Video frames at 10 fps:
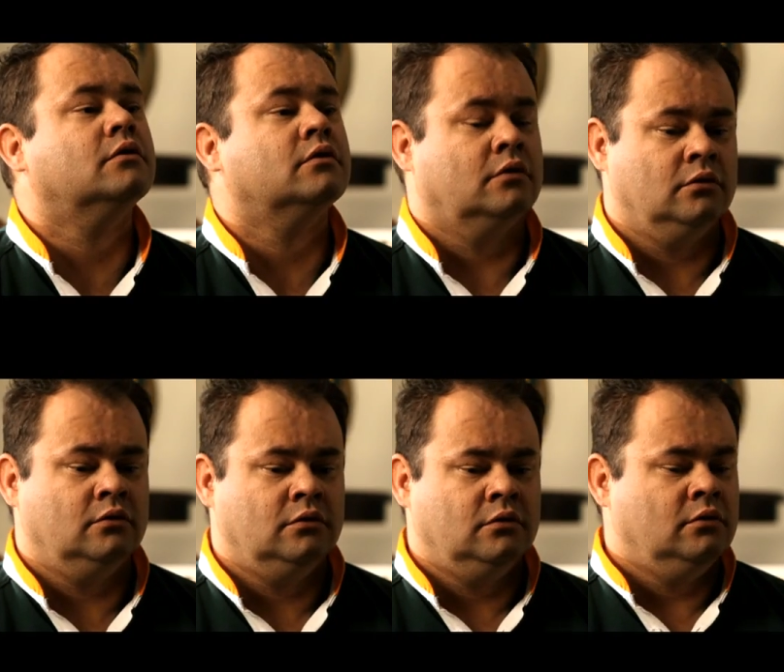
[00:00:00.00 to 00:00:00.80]
rugby
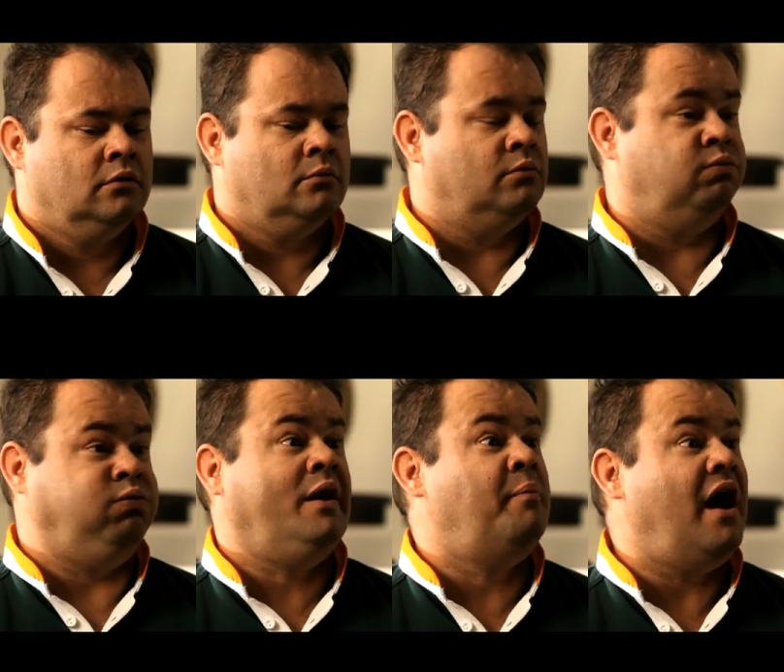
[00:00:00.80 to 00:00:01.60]
jersey?
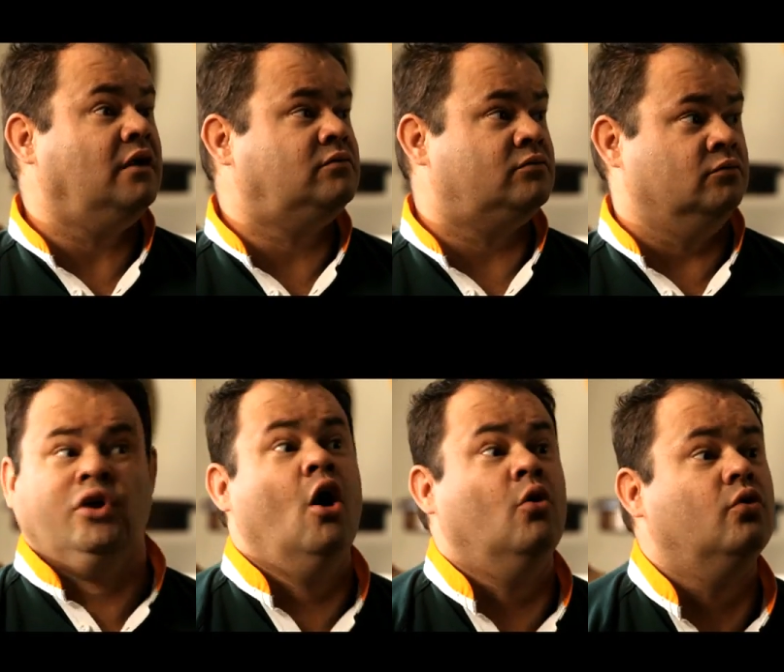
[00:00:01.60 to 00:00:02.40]
What about
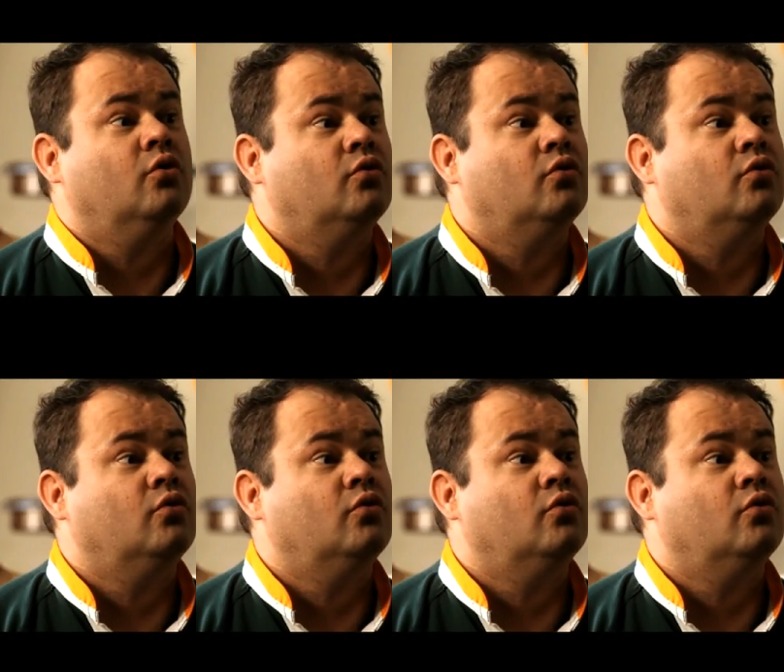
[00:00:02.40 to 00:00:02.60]
no?